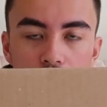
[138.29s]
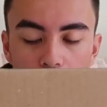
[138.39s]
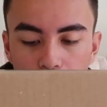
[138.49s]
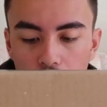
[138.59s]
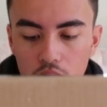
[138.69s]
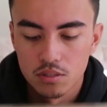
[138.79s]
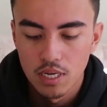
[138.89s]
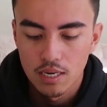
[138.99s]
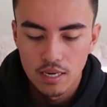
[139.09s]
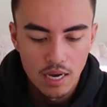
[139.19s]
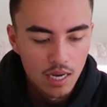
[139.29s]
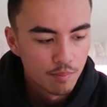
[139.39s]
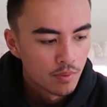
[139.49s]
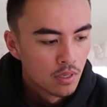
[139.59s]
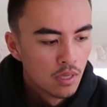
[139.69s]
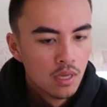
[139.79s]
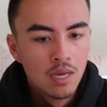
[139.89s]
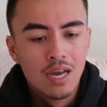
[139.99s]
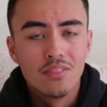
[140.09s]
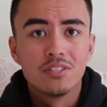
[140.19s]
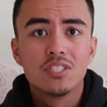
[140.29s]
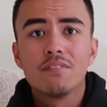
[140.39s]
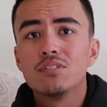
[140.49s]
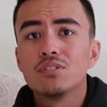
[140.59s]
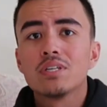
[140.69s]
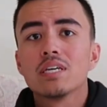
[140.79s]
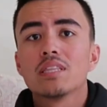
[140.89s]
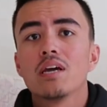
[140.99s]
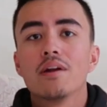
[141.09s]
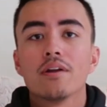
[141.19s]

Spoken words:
shopcarls.com and the stuff that you can get there,